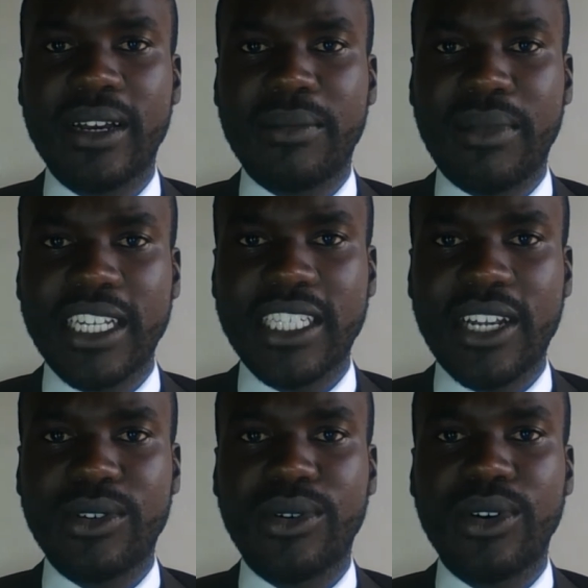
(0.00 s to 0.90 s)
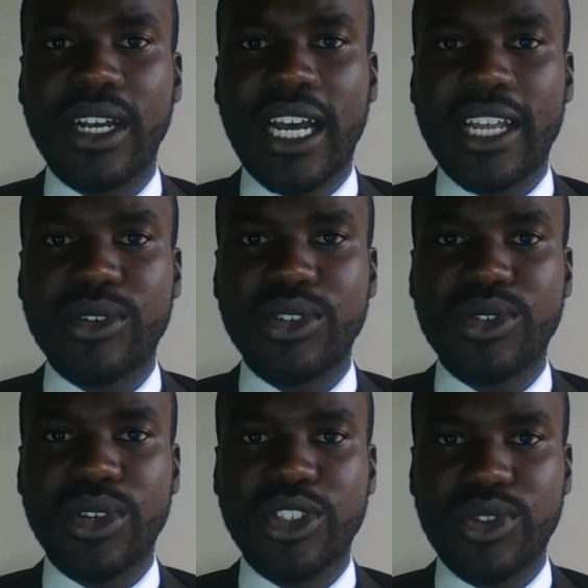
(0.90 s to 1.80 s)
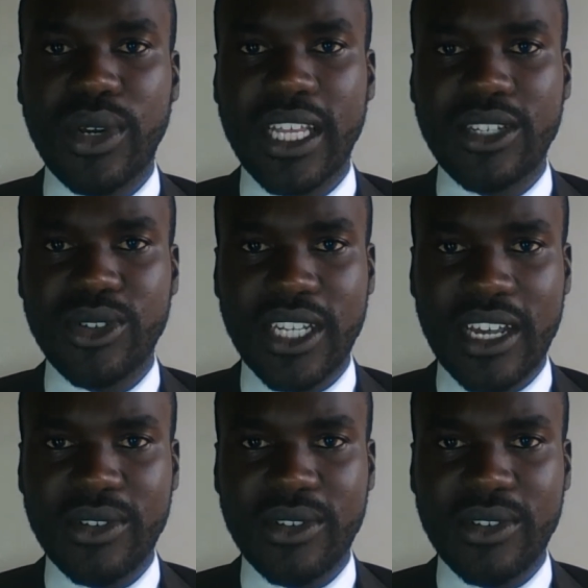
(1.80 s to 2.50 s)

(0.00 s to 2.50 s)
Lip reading: my channel, and also ensure that you turn